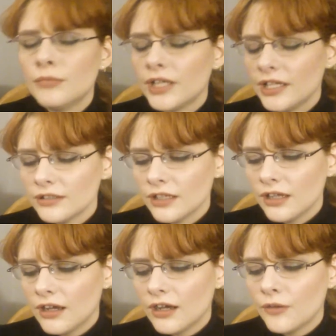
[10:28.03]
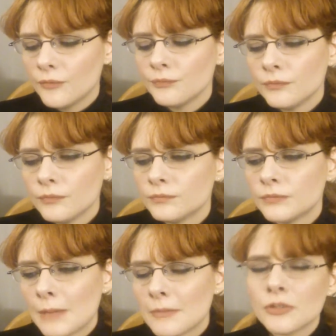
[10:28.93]
But I'm
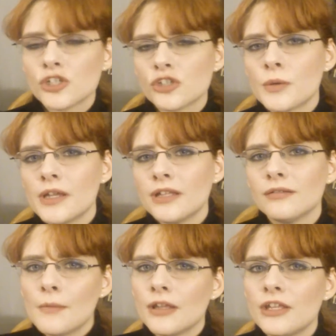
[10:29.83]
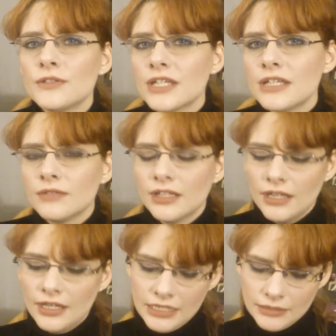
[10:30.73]
gonna push through it. I'm gonna use it
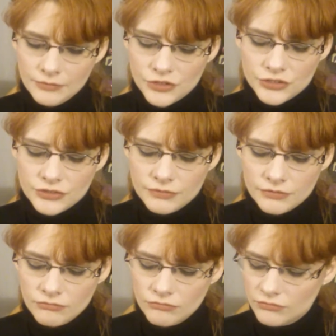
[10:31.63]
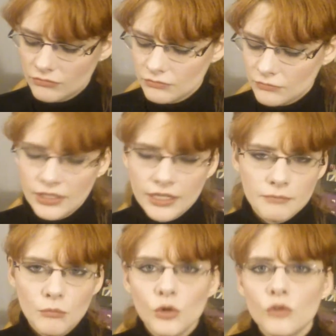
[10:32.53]
and then just
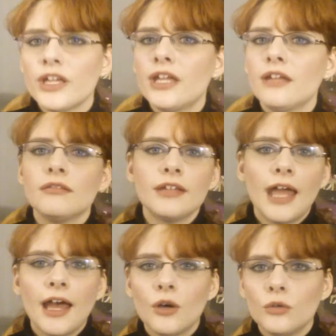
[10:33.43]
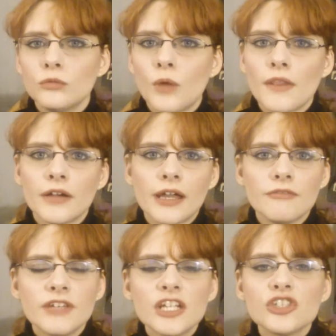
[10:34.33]
move it out, whether I
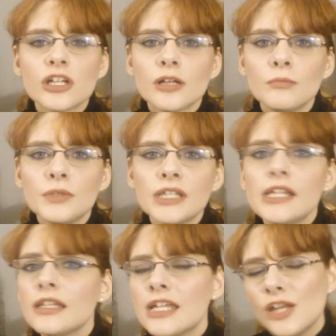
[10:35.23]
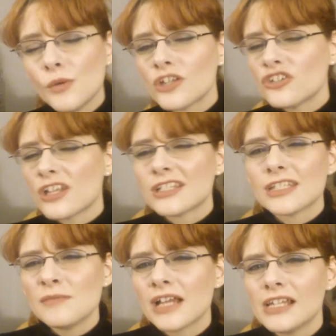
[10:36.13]
finish it completely, which doesn't
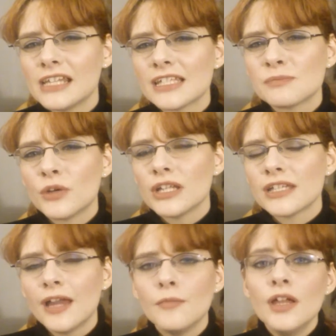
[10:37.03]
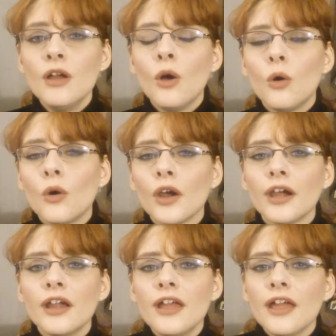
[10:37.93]
seem likely at this point in time,
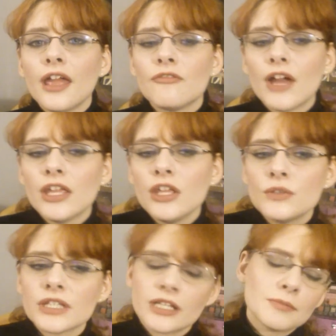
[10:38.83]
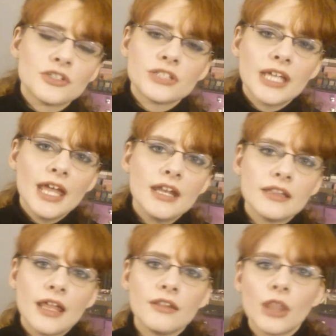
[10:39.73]
or if I use it as much as I can
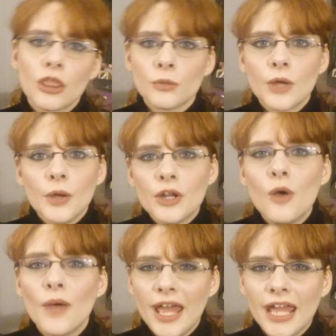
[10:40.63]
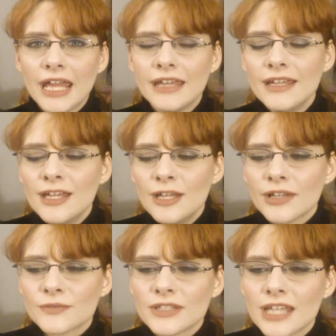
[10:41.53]
and then throw it away,
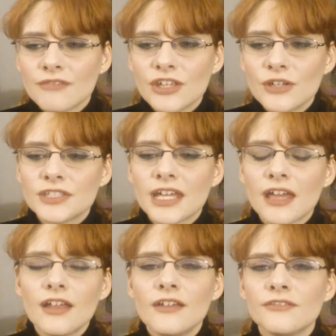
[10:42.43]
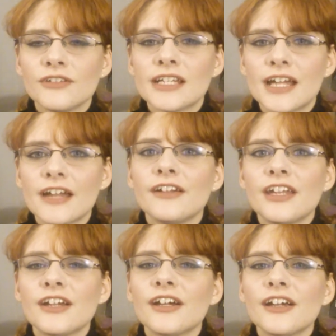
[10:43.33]
because once I've used it for an entire
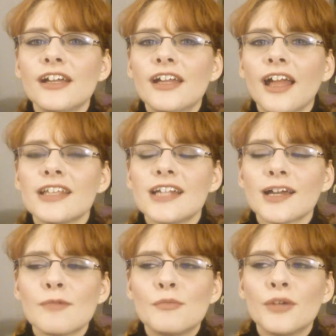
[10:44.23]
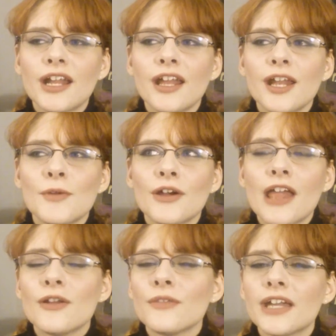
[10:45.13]
year, it's not gonna be pretty anymore, and
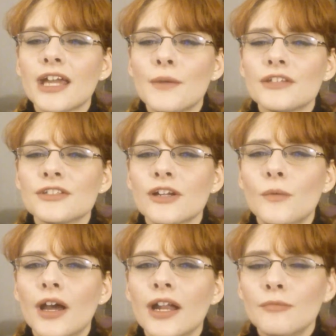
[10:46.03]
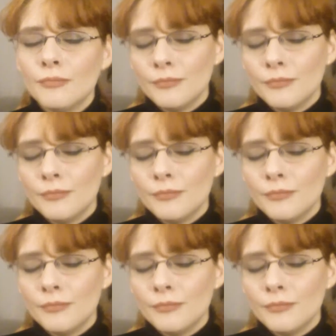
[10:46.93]
I don't think anyone else is gonna want it.